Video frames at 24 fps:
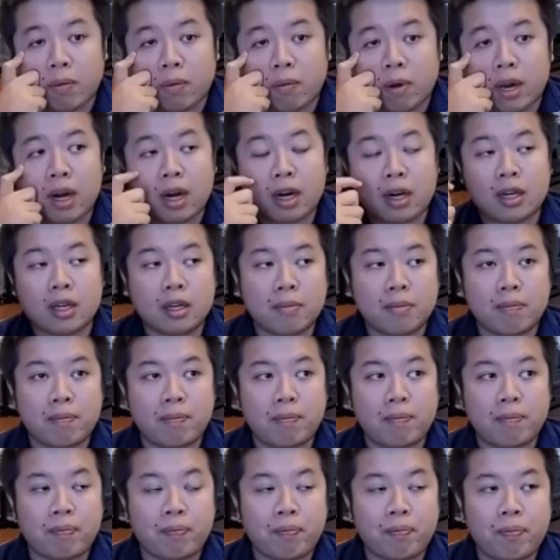are the
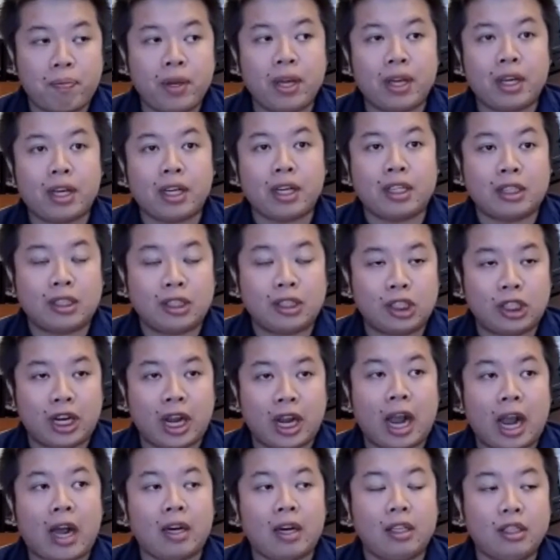biggest
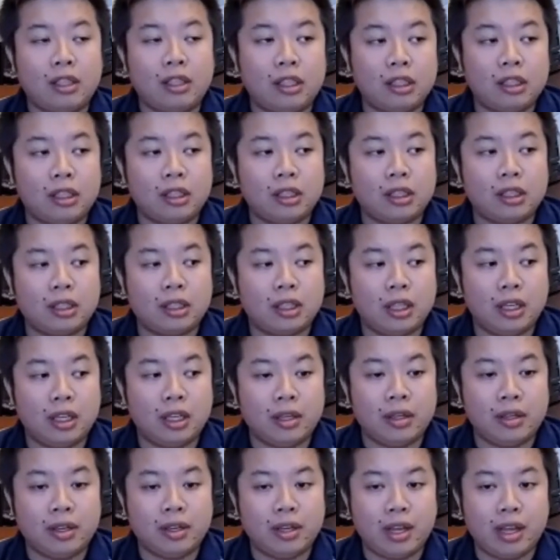challenges
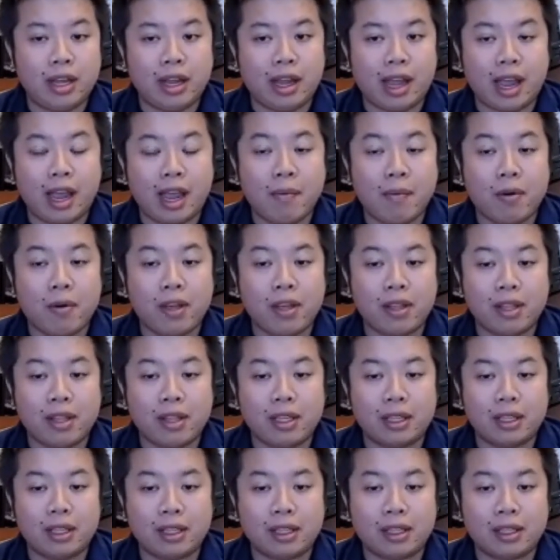in enabling
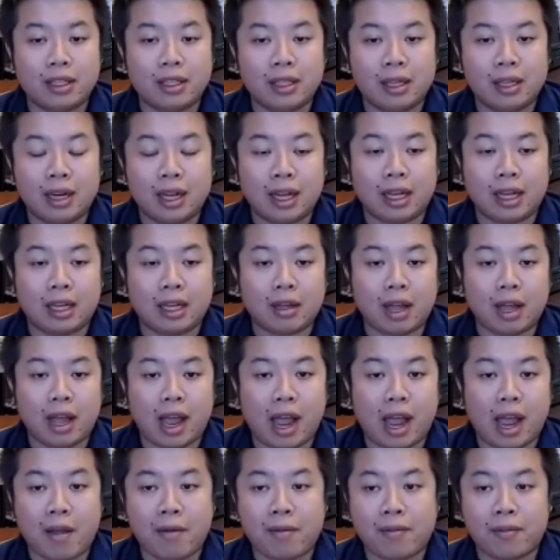this like
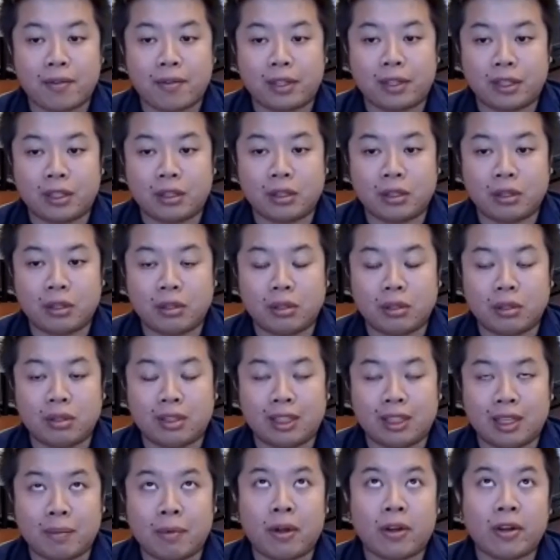effort to
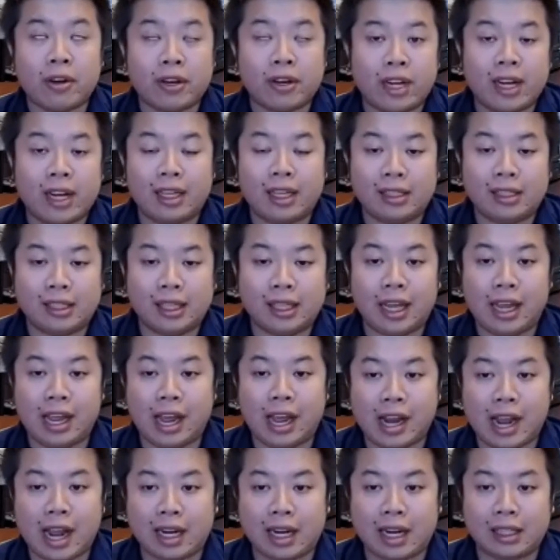democratize AI
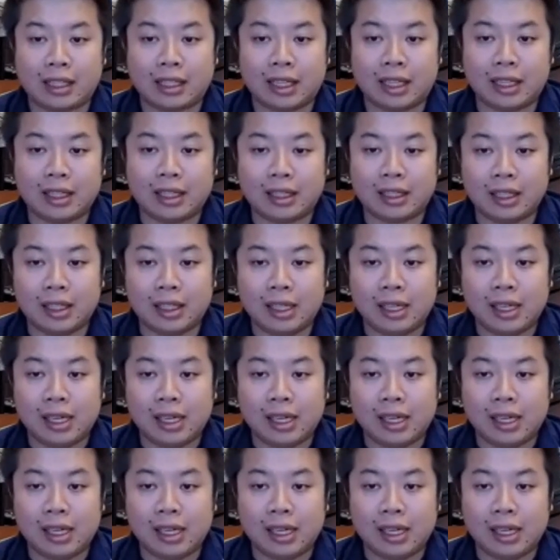access,